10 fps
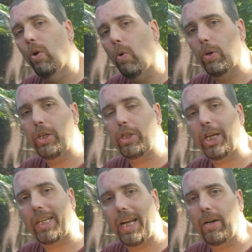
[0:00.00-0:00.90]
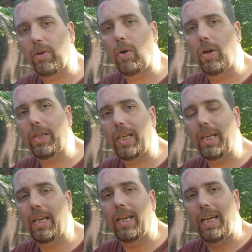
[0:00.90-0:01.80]
or you can check it out on
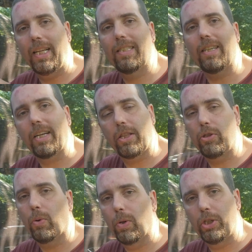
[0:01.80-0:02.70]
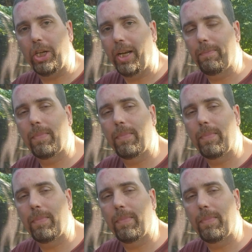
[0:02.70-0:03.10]
the inside of the door jamb.